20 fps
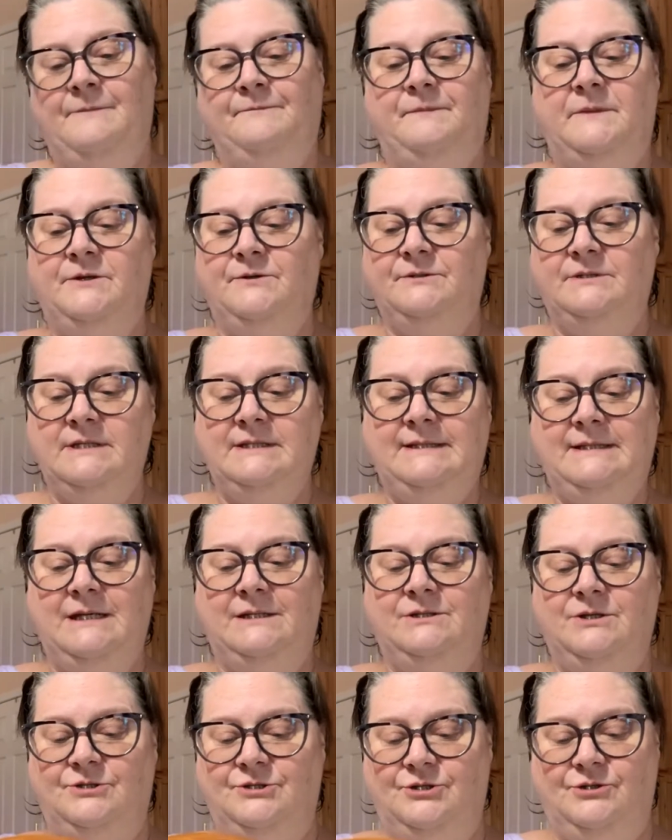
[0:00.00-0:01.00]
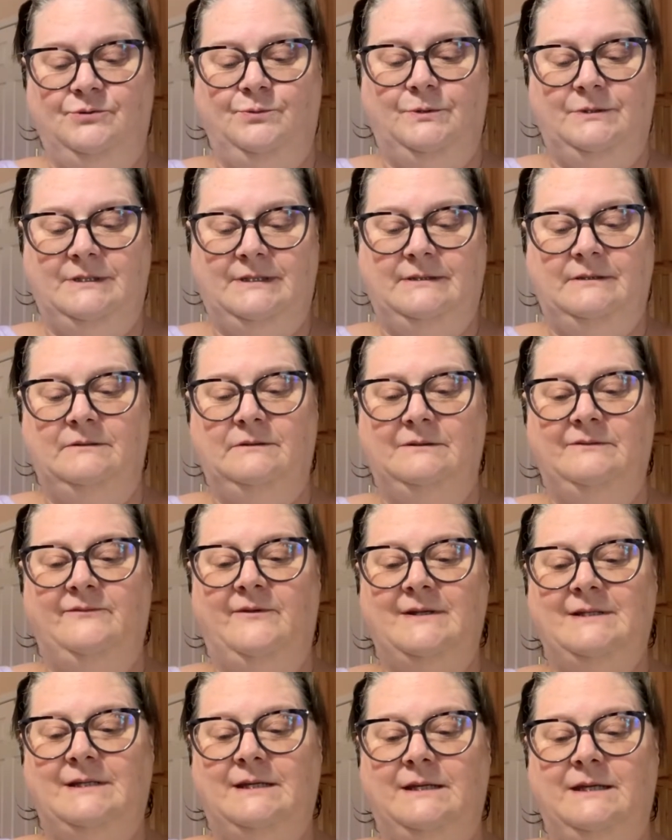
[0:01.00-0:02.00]
There's a signature. We're still
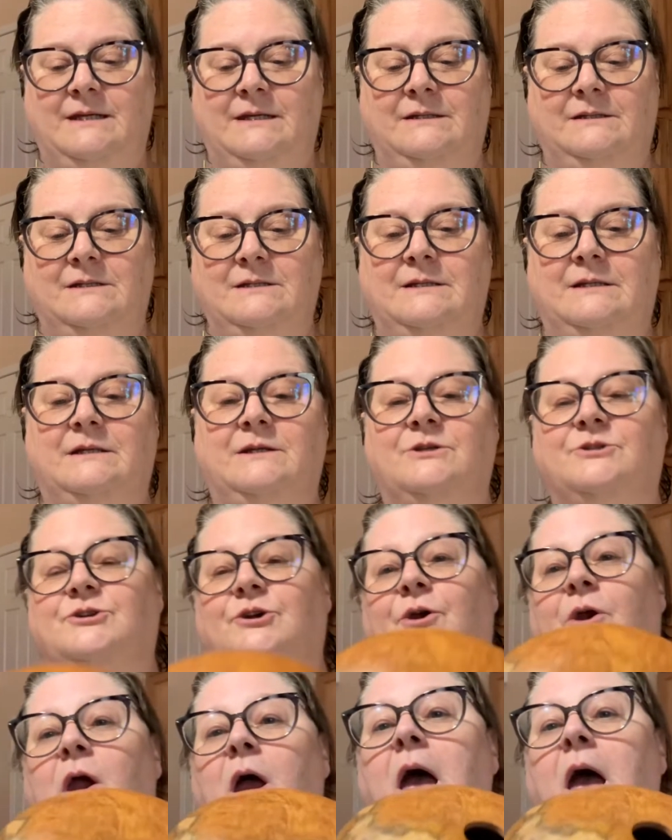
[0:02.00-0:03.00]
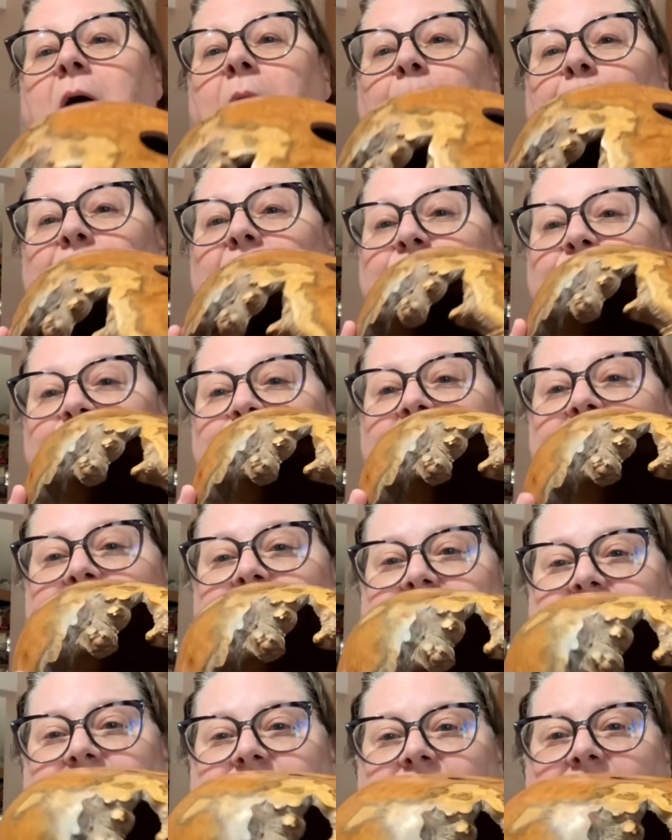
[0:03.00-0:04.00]
investigating the signature. But look at
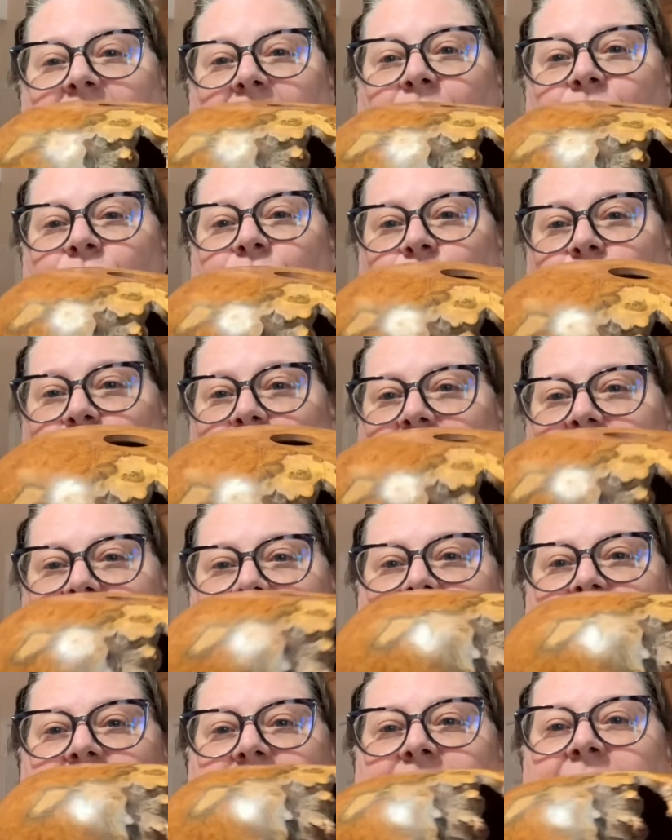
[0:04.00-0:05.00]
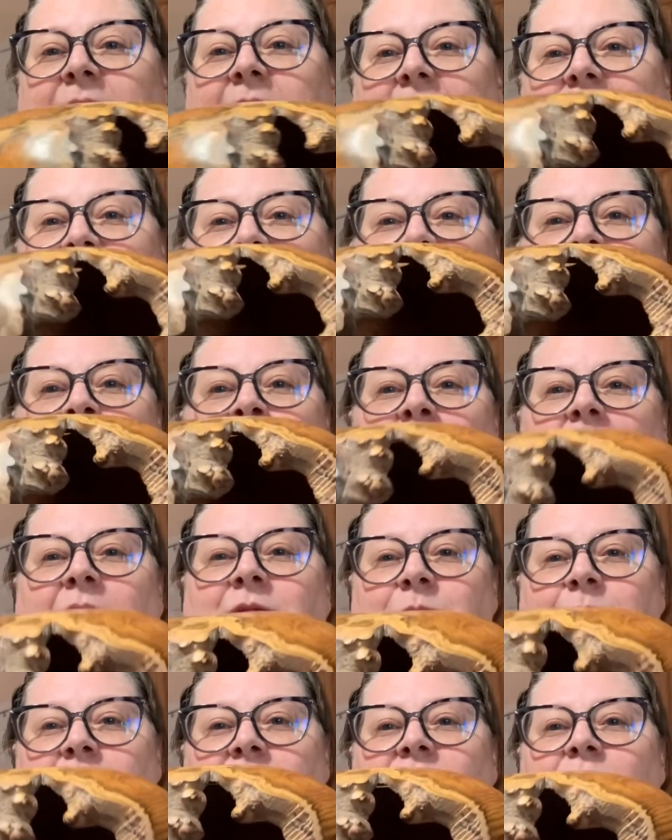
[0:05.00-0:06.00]
this, how cool this is. It
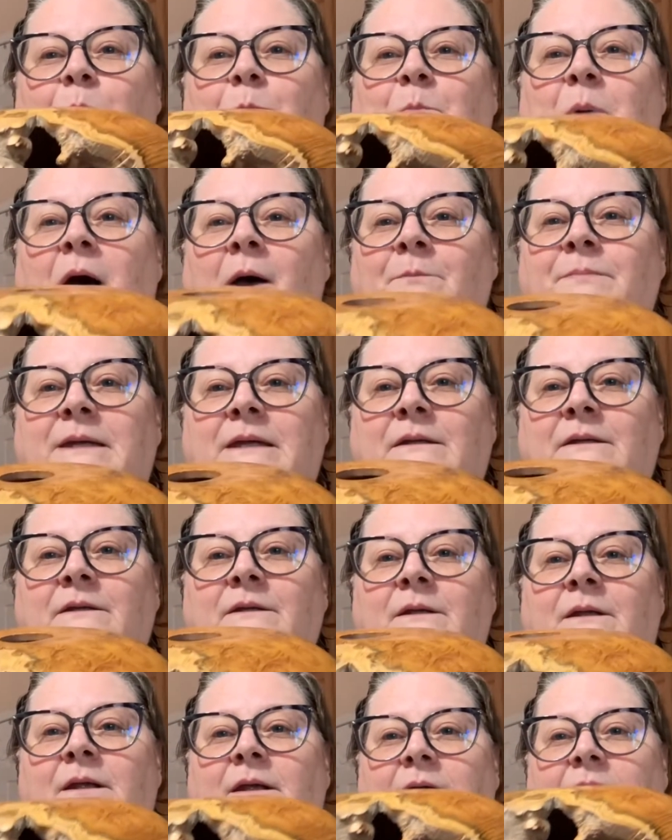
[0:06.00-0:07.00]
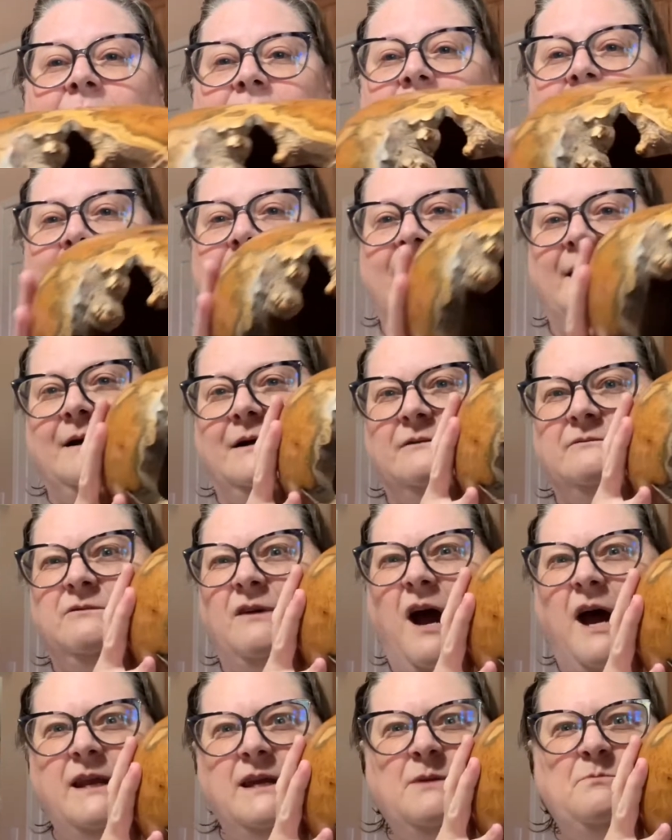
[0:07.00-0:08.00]
reminds me of a pumpkin, like a
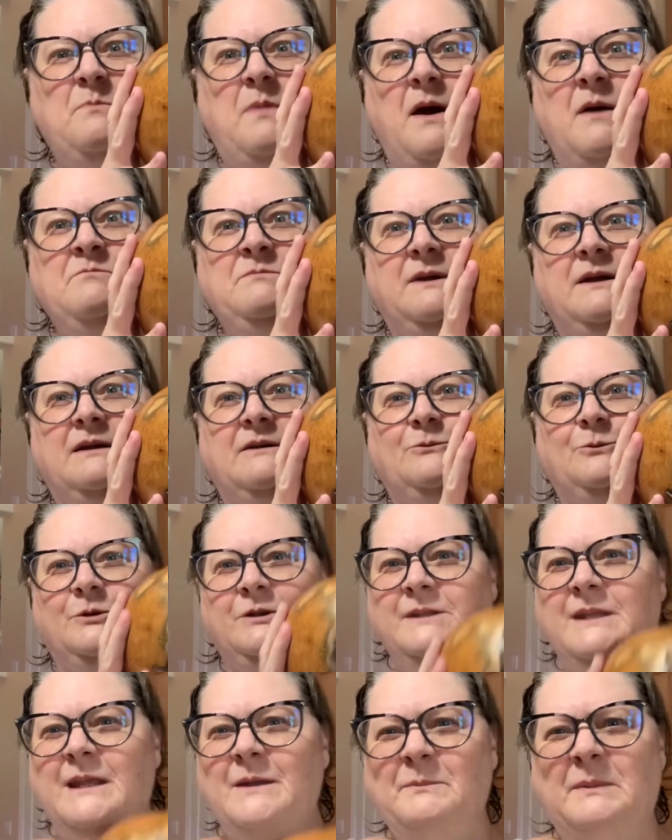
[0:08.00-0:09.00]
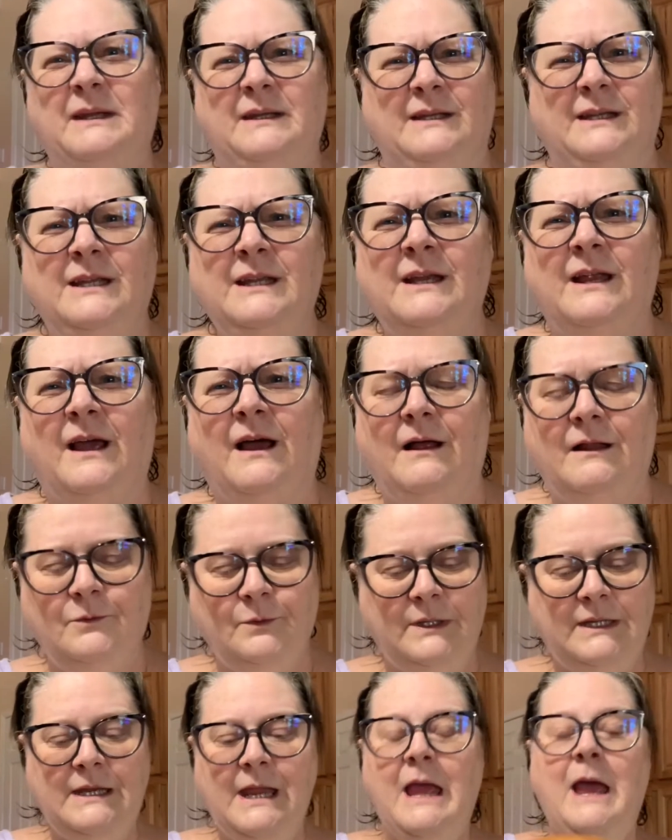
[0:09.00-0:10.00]
rotting pumpkin. Wouldn't that be neat at
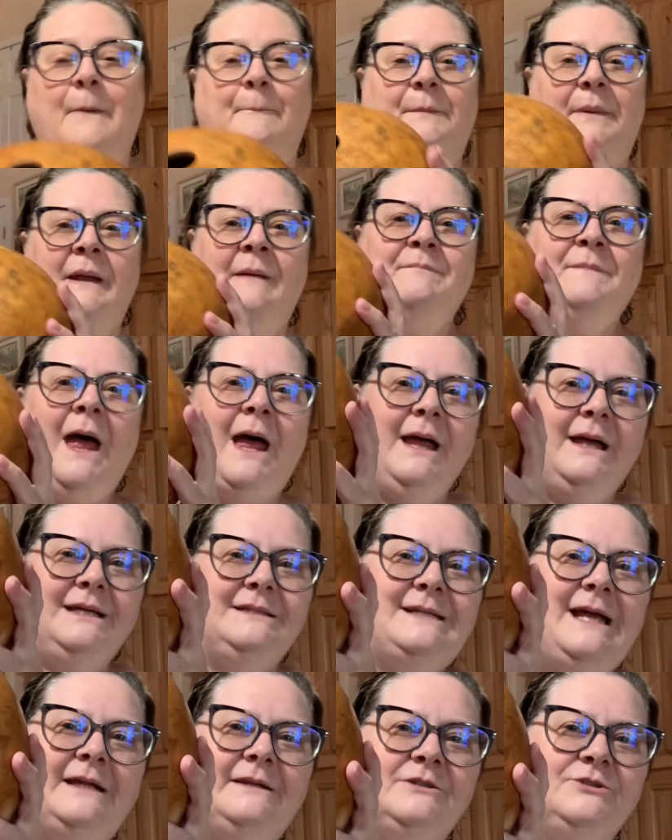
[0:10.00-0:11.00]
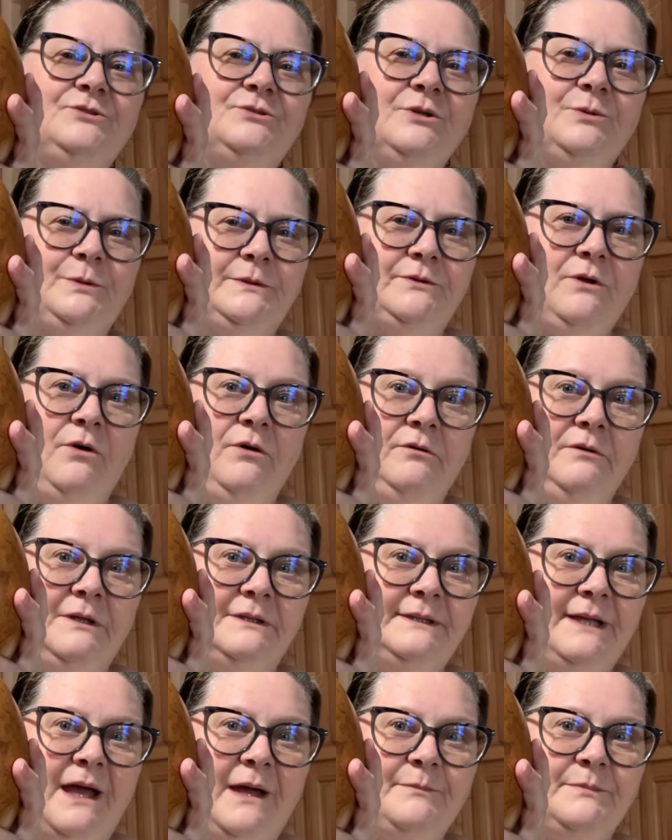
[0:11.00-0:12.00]
Halloween? But I'm not exactly sure what the hole in
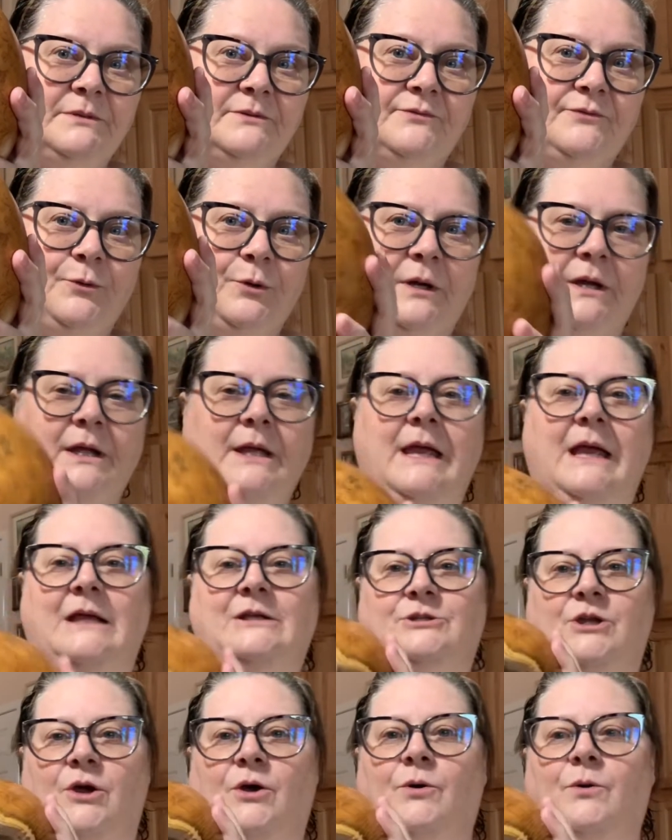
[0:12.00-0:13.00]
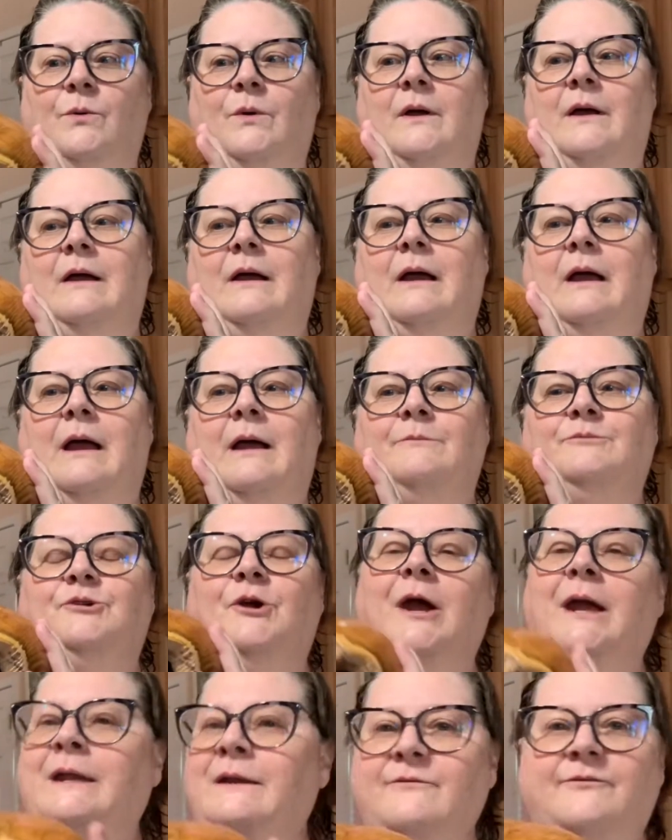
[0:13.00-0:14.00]
the top is for. So I'm
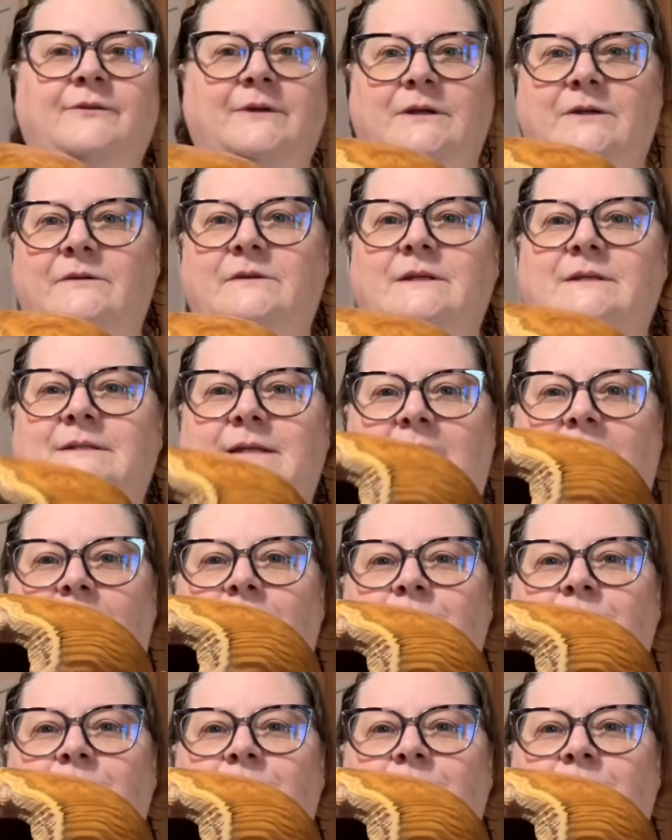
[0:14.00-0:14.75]
trying to figure this out.